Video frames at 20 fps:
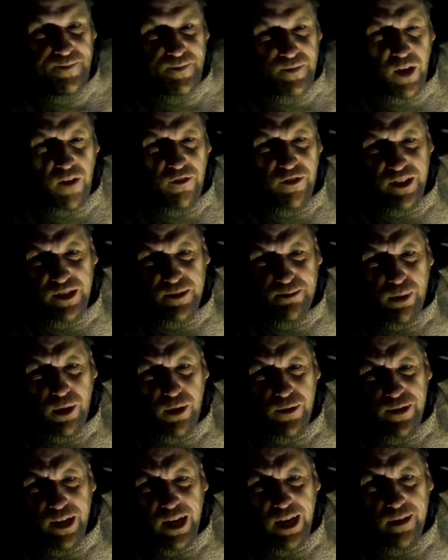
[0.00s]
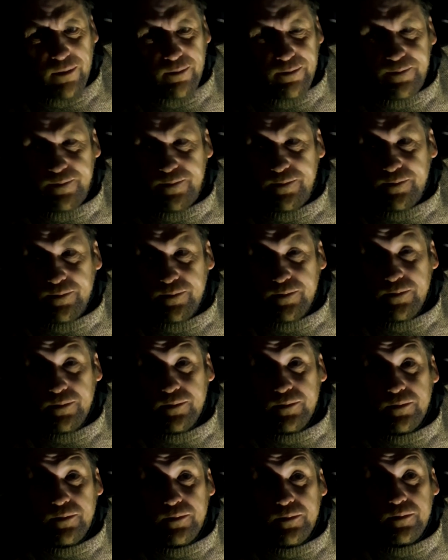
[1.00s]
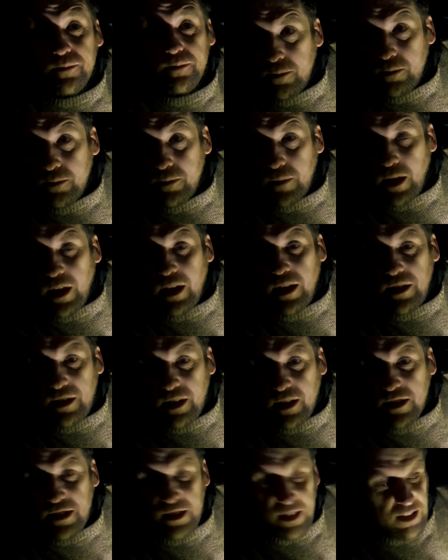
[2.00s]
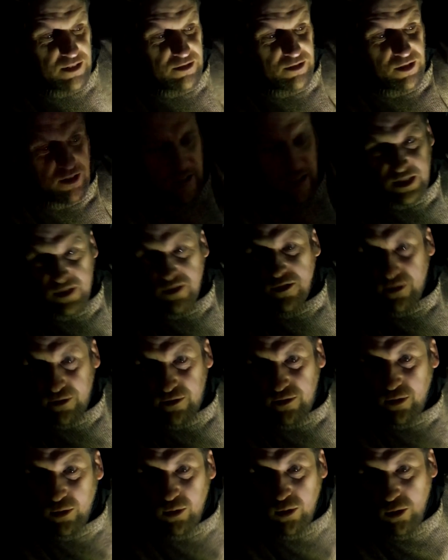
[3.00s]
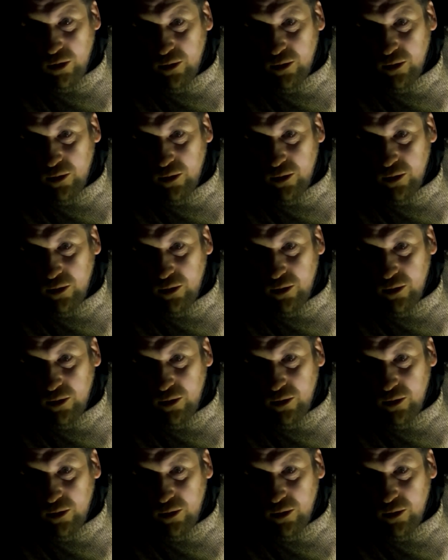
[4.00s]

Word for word: I think it's blown down. It does sound like it's on the floor,